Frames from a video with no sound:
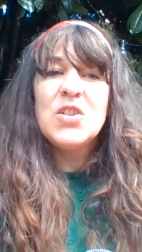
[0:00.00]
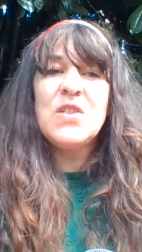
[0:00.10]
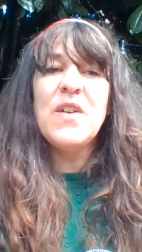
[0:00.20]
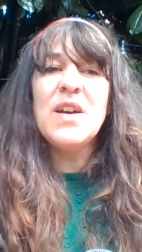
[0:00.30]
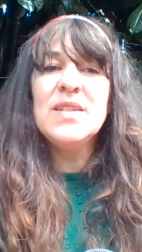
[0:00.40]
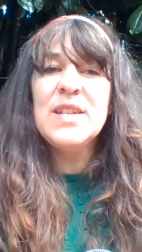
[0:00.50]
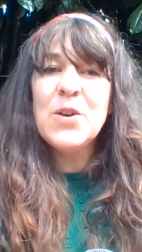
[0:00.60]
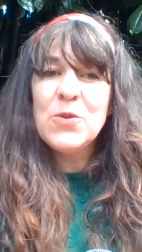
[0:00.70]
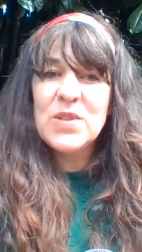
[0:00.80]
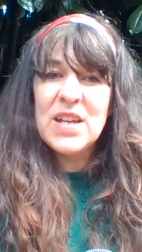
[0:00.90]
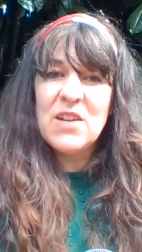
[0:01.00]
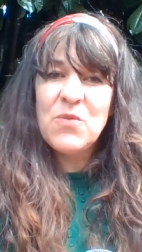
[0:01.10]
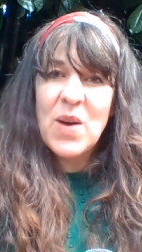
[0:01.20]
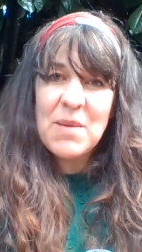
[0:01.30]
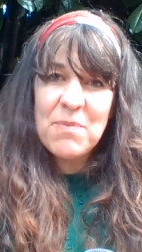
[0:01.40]
She finds the old tin
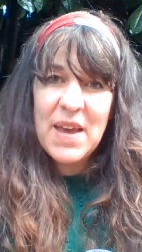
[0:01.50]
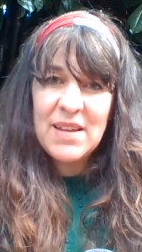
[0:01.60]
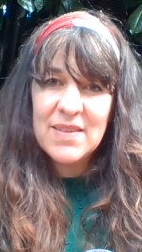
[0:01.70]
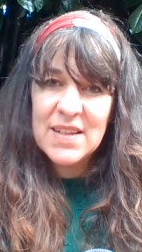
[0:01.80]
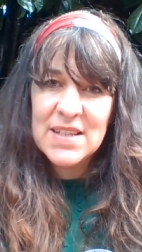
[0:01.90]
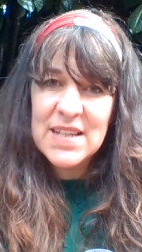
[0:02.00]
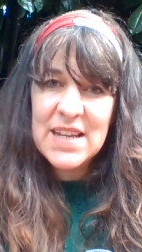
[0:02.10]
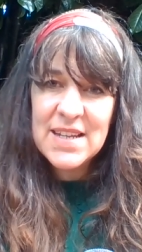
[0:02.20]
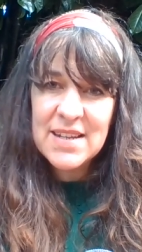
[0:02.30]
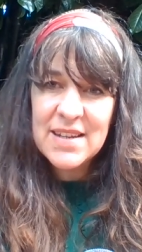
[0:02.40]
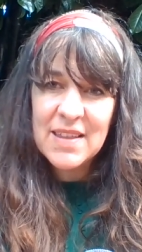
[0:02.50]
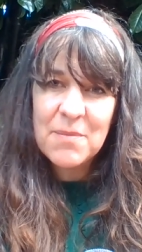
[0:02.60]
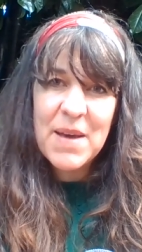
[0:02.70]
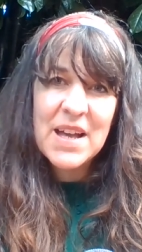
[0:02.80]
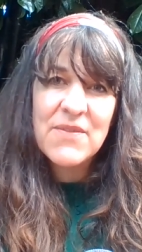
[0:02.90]
of white paint that is hidden at
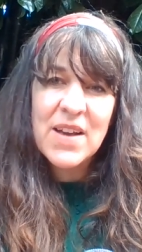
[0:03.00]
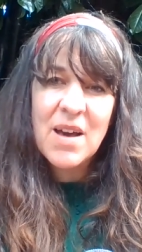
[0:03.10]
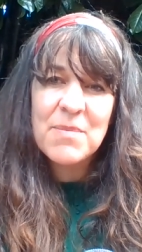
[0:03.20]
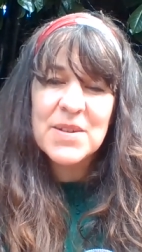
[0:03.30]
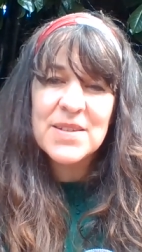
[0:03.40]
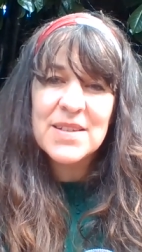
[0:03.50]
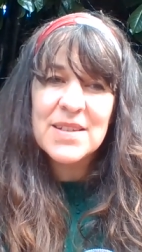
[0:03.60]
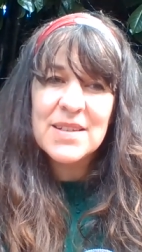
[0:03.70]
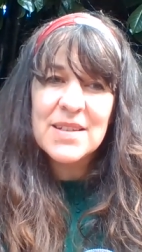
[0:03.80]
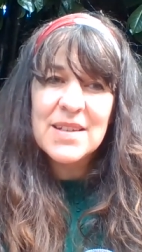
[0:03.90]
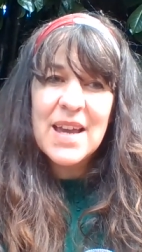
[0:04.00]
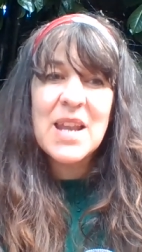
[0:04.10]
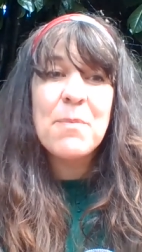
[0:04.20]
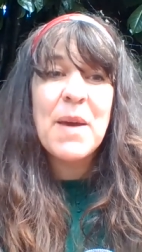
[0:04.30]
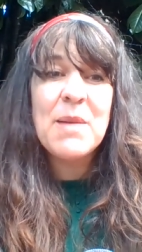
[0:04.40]
the back of a cupboard
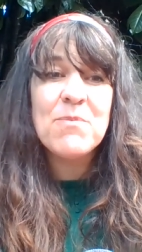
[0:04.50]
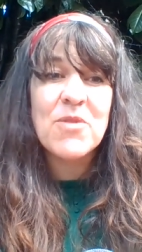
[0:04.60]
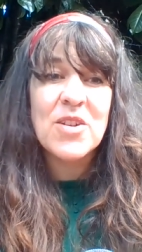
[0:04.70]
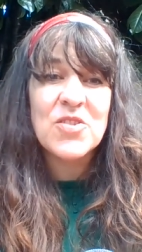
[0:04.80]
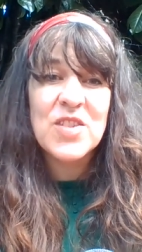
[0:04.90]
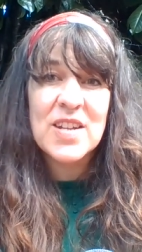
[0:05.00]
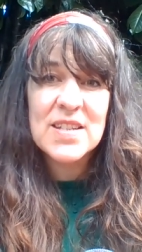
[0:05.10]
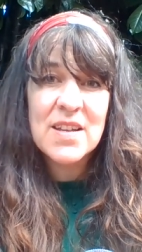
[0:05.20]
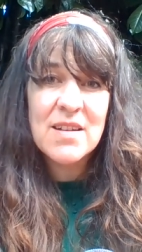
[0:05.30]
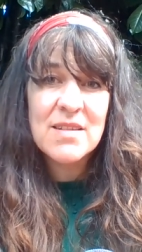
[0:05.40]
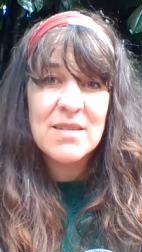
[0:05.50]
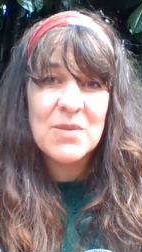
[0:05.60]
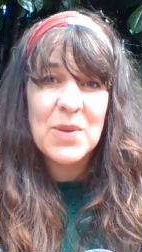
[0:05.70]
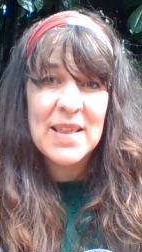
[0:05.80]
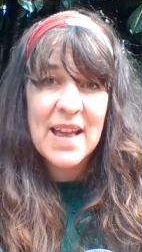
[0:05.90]
and a paintbrush that is
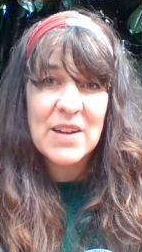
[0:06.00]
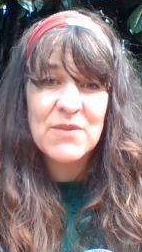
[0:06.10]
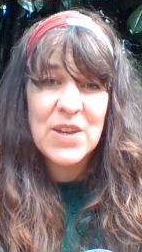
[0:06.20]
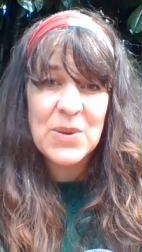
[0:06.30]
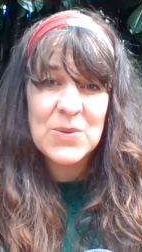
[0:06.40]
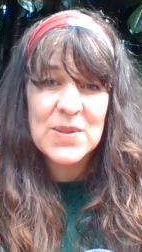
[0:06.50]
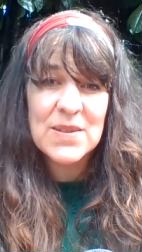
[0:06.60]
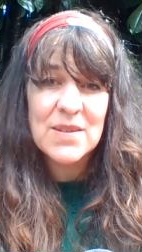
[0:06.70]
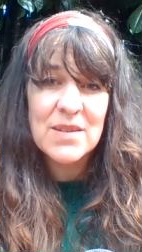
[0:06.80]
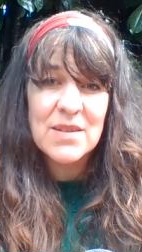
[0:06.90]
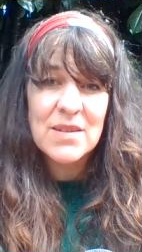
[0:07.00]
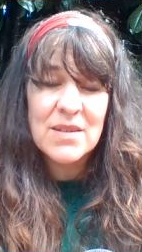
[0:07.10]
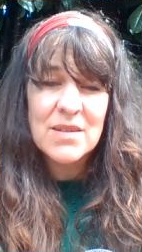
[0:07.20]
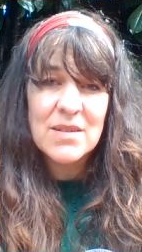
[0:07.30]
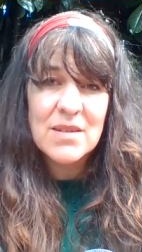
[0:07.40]
hardened with lack of use.
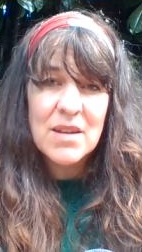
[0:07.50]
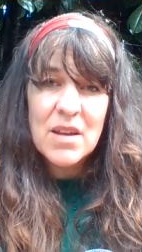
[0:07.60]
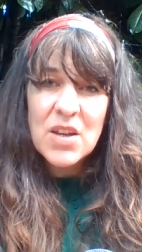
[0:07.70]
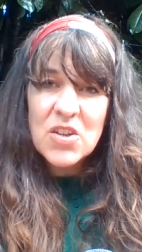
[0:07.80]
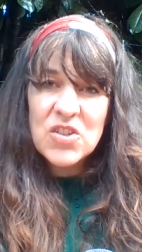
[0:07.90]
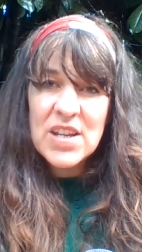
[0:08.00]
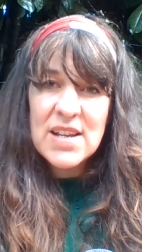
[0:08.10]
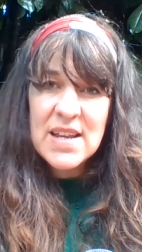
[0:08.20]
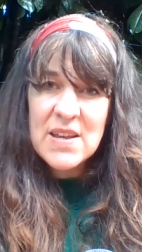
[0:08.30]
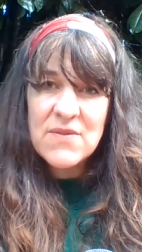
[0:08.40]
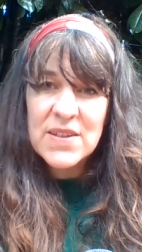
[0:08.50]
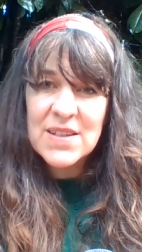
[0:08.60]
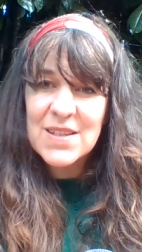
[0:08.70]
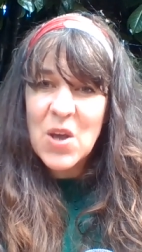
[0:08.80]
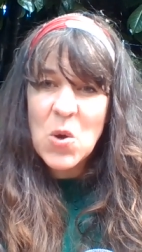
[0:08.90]
She
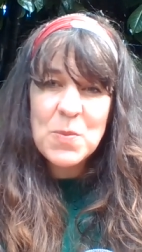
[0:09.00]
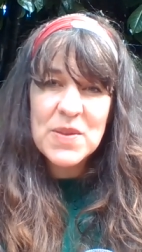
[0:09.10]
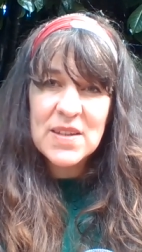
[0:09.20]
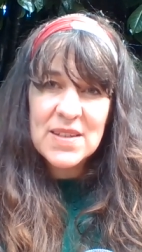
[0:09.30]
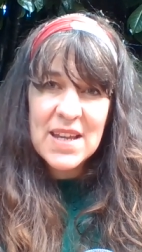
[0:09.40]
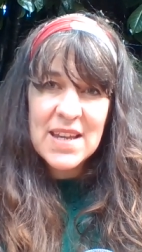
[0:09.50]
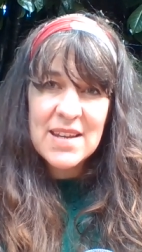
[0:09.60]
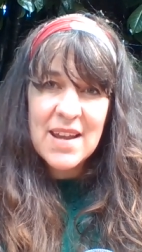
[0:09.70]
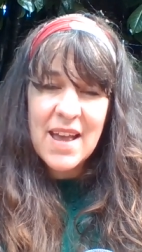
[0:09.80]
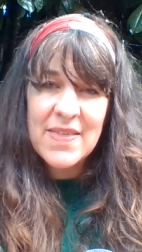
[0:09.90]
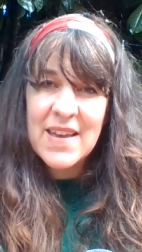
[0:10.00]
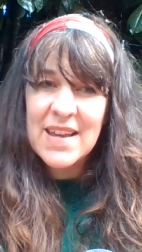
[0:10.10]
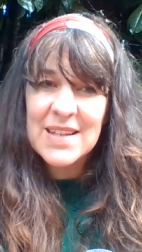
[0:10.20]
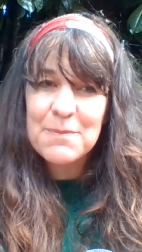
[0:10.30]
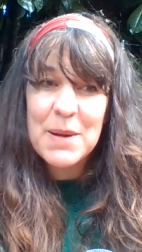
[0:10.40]
levers open the tin, and
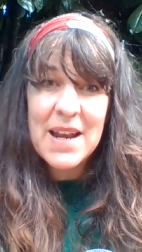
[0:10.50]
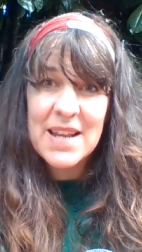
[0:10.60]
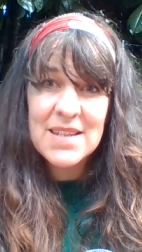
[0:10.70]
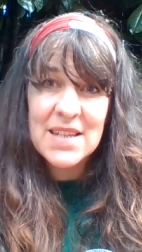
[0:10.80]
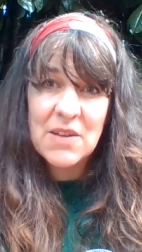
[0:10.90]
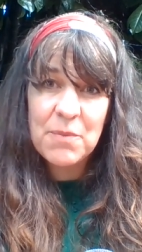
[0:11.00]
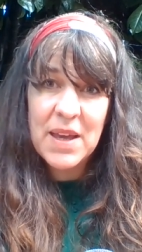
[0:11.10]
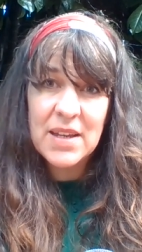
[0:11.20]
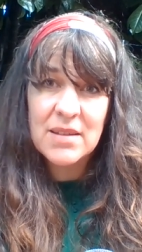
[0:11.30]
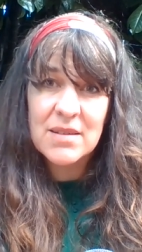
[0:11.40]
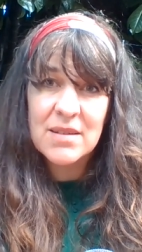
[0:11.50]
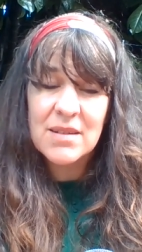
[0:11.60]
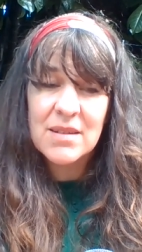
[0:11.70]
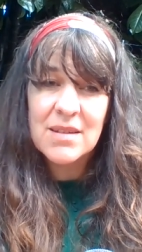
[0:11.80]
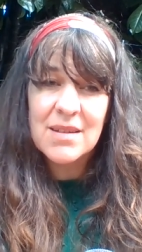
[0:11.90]
there is plenty of paint.
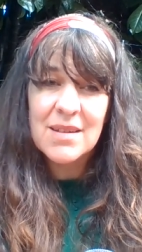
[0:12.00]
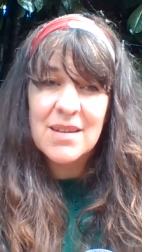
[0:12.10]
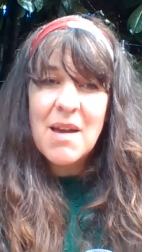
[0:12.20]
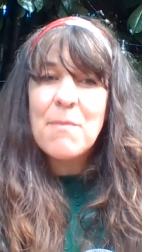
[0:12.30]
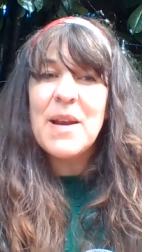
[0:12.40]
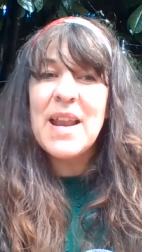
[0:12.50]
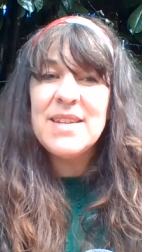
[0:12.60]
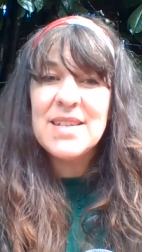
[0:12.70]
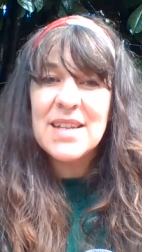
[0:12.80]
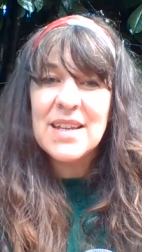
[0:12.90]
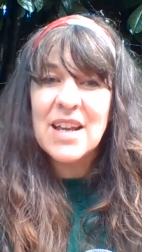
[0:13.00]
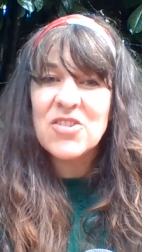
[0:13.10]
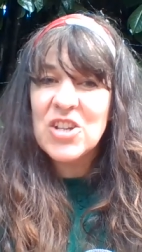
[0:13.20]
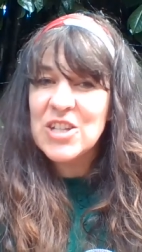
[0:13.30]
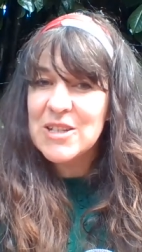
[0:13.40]
Plenty
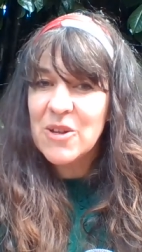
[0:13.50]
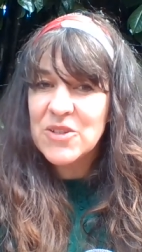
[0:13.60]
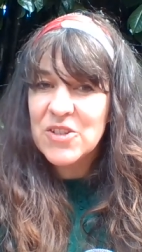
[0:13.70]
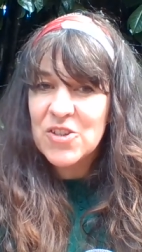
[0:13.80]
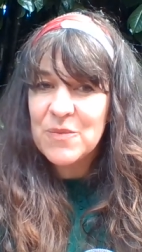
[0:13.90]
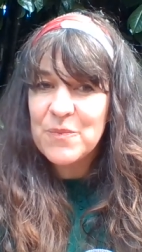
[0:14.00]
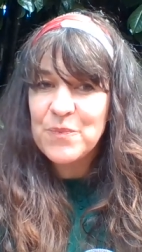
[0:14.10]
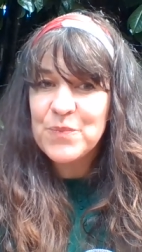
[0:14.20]
as she sloshes,